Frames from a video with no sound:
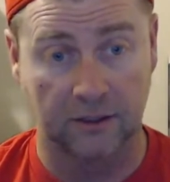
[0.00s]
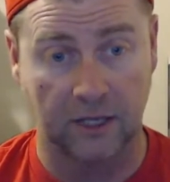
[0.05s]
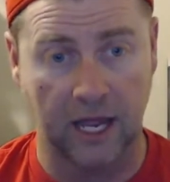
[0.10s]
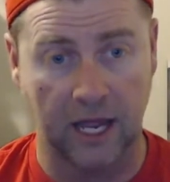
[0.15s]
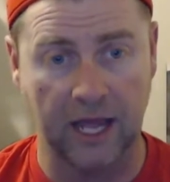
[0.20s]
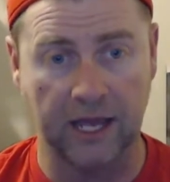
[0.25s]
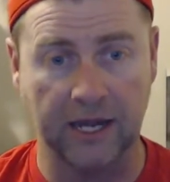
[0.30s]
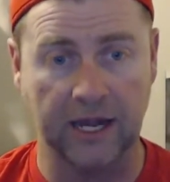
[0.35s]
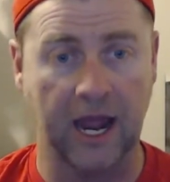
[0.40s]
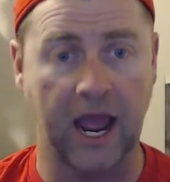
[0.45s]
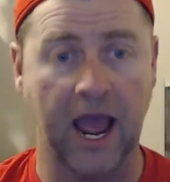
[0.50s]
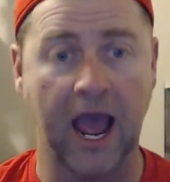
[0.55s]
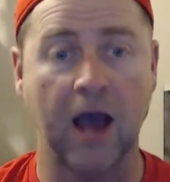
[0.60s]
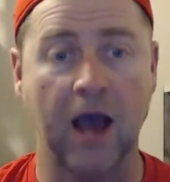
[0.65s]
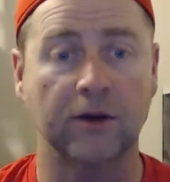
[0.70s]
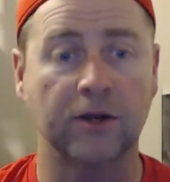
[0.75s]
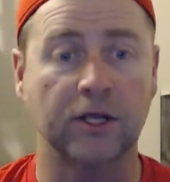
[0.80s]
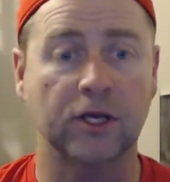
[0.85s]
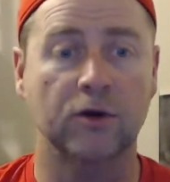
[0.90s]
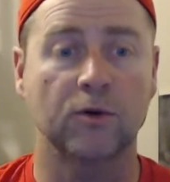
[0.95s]
And
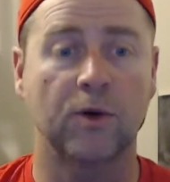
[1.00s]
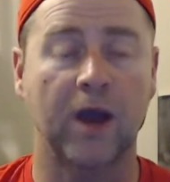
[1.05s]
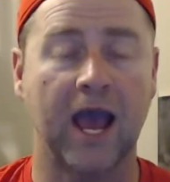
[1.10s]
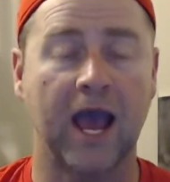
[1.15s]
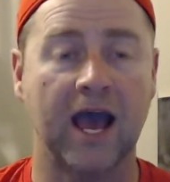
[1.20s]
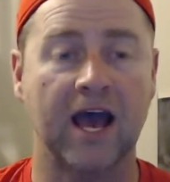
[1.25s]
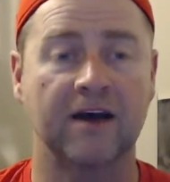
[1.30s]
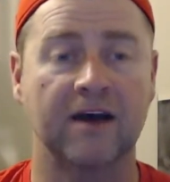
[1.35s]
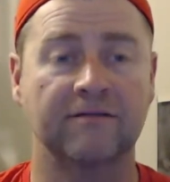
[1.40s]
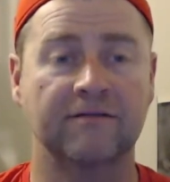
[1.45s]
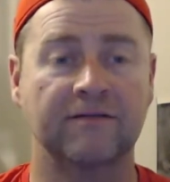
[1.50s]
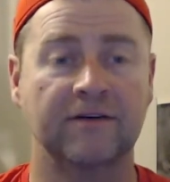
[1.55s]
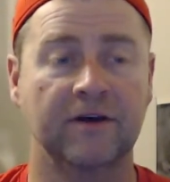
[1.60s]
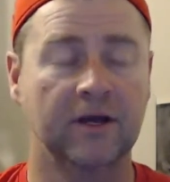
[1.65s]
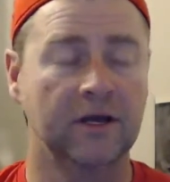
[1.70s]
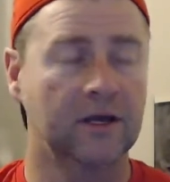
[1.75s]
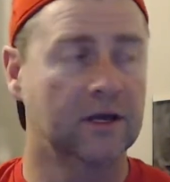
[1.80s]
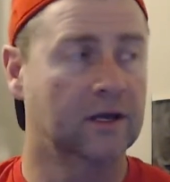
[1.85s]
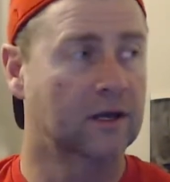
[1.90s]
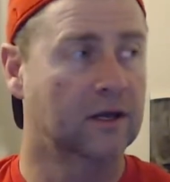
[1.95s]
how do you have,
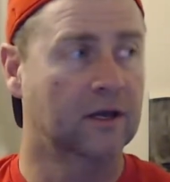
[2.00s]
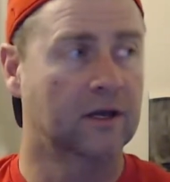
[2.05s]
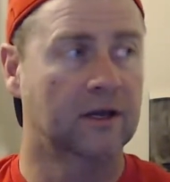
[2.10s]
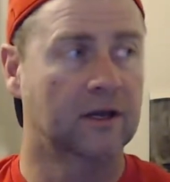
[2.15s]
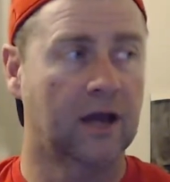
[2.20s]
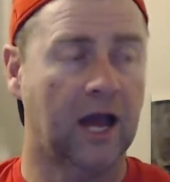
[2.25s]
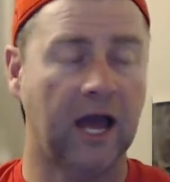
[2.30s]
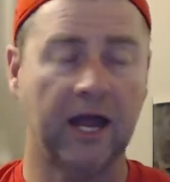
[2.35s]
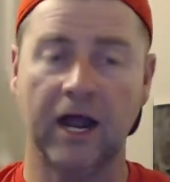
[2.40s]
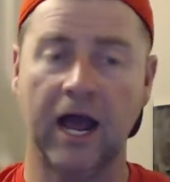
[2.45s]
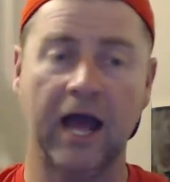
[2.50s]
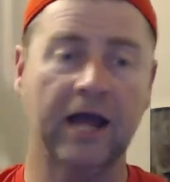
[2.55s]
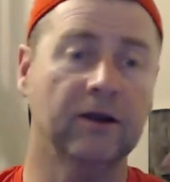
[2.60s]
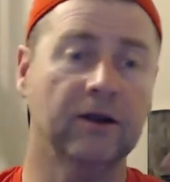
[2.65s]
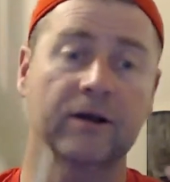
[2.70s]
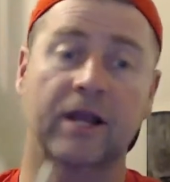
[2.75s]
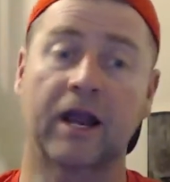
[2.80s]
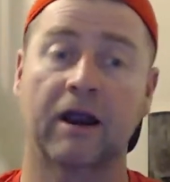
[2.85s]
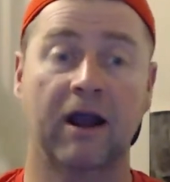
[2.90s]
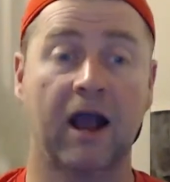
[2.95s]
I
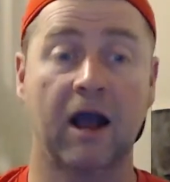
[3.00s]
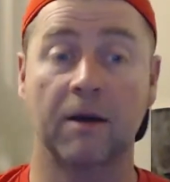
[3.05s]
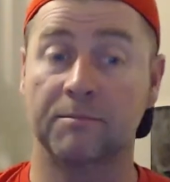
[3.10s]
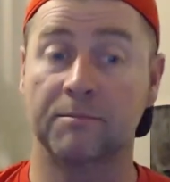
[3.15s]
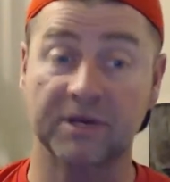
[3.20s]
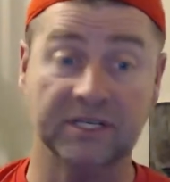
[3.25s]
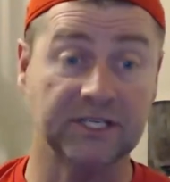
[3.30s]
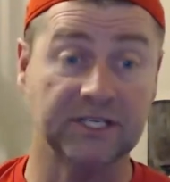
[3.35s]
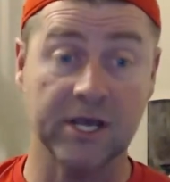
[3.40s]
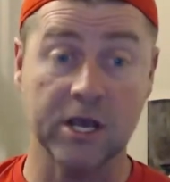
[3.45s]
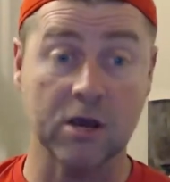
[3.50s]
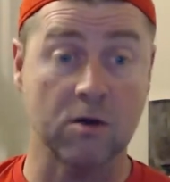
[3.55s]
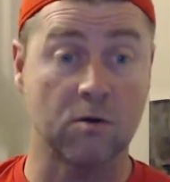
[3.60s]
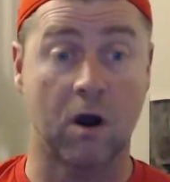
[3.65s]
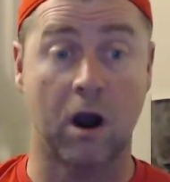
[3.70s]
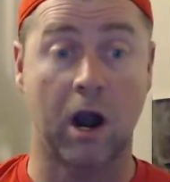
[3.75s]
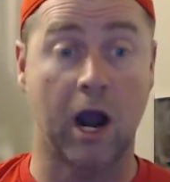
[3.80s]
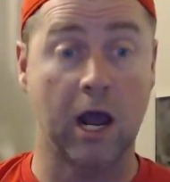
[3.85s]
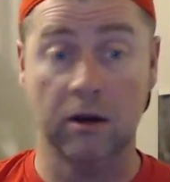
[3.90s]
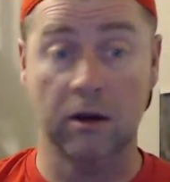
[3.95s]
don't care how busy you
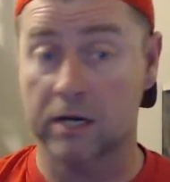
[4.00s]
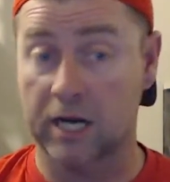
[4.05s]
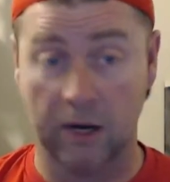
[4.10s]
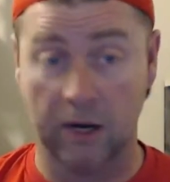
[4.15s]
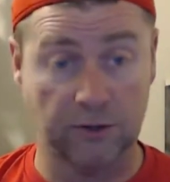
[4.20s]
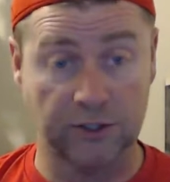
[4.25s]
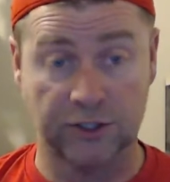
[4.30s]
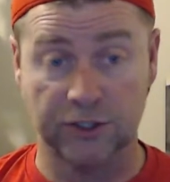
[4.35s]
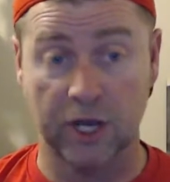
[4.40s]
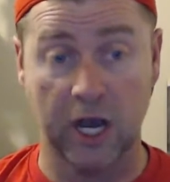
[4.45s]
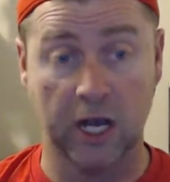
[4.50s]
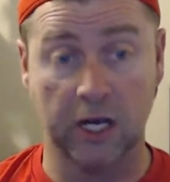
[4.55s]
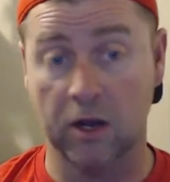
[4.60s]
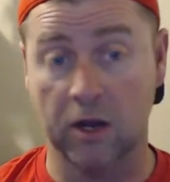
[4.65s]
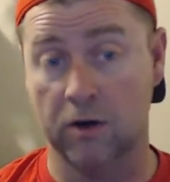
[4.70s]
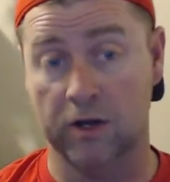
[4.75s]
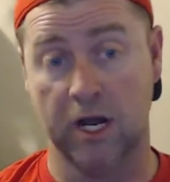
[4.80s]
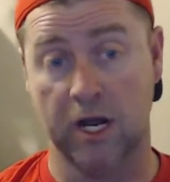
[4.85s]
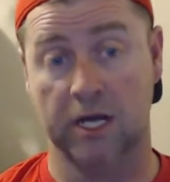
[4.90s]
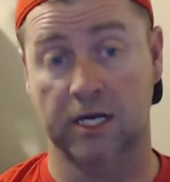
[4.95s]
are. I don't care what you got
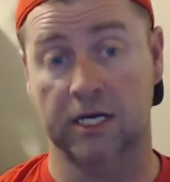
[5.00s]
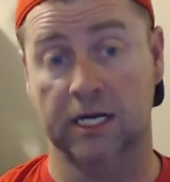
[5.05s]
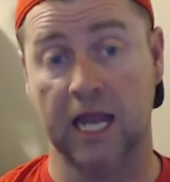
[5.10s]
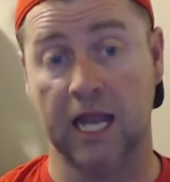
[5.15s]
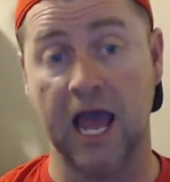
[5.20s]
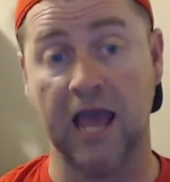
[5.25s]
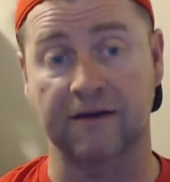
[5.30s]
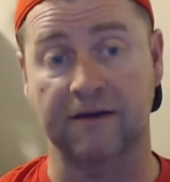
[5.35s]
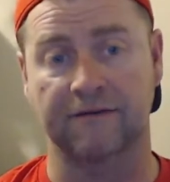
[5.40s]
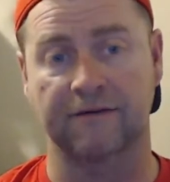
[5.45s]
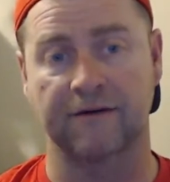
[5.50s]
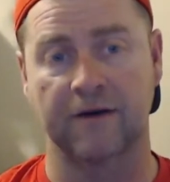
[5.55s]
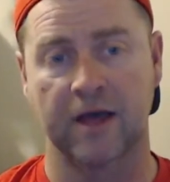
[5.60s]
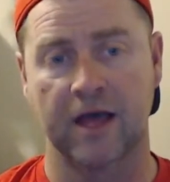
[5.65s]
going on in life.